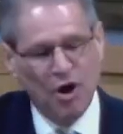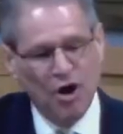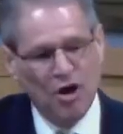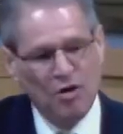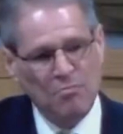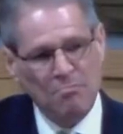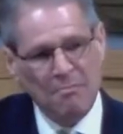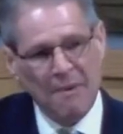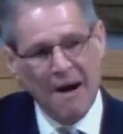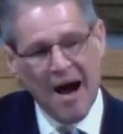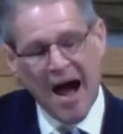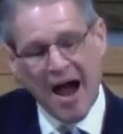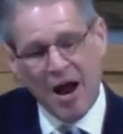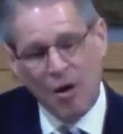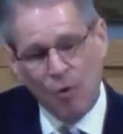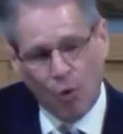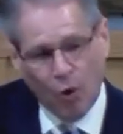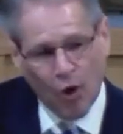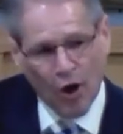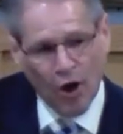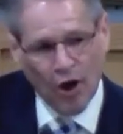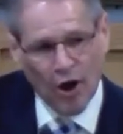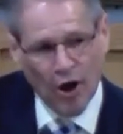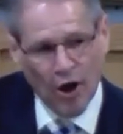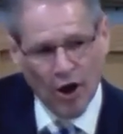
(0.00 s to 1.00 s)
my
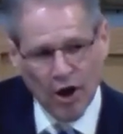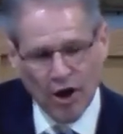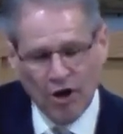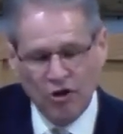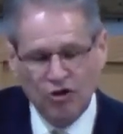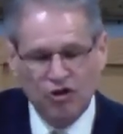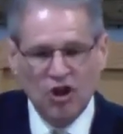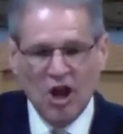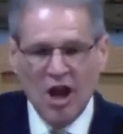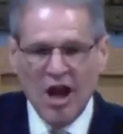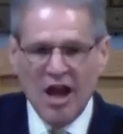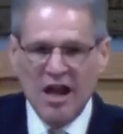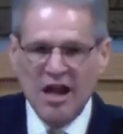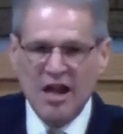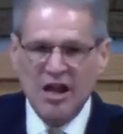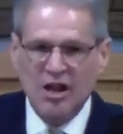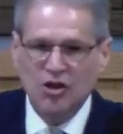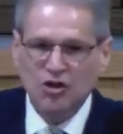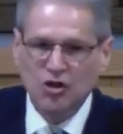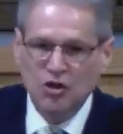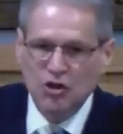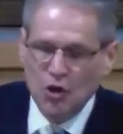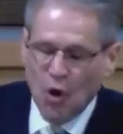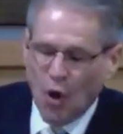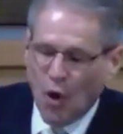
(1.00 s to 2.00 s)
words in
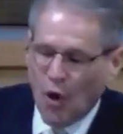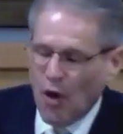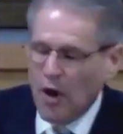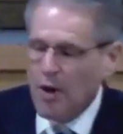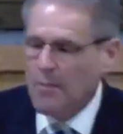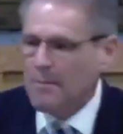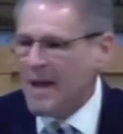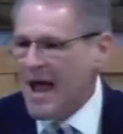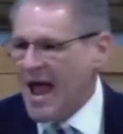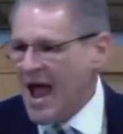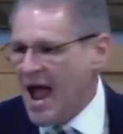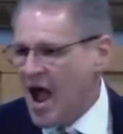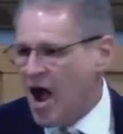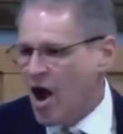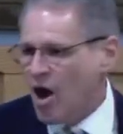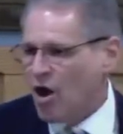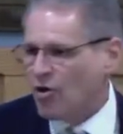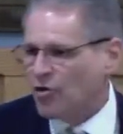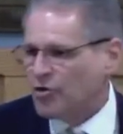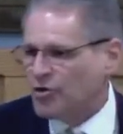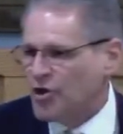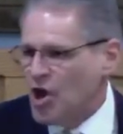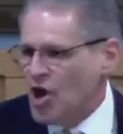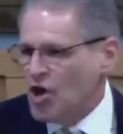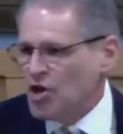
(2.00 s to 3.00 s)
your mouth.
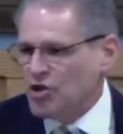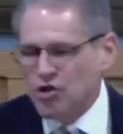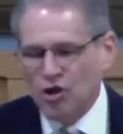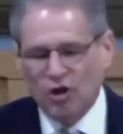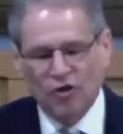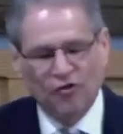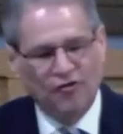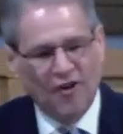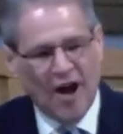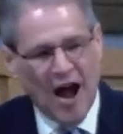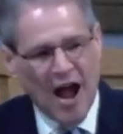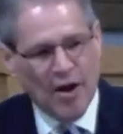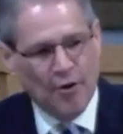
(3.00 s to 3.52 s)
You'll find